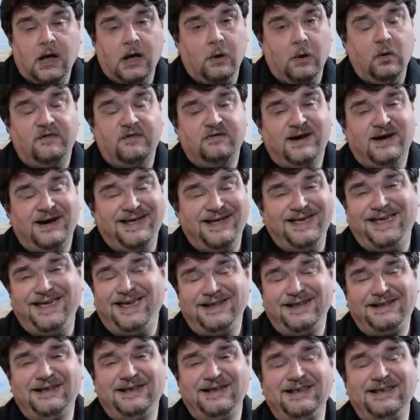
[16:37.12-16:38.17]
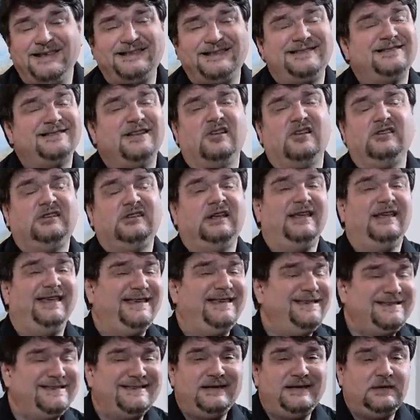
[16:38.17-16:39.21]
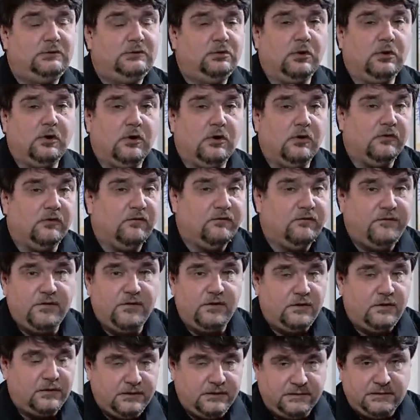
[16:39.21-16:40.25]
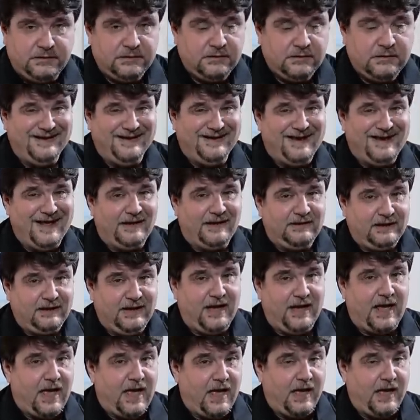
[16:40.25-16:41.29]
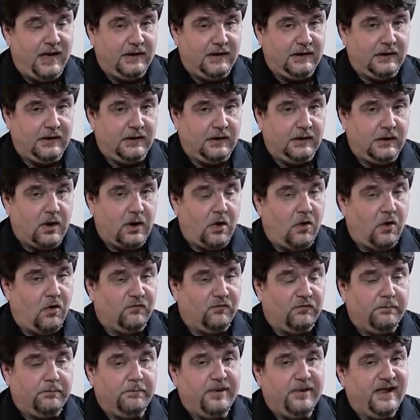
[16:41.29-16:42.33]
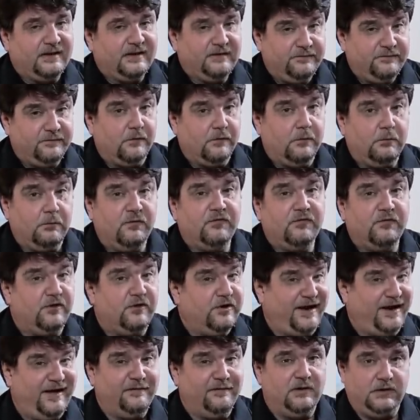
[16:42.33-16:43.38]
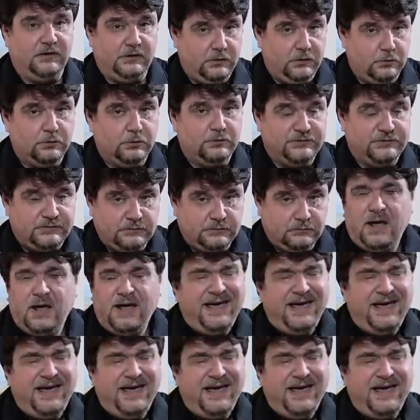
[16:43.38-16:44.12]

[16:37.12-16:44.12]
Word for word: However, it is not easy to convert that kind of platform for naval use.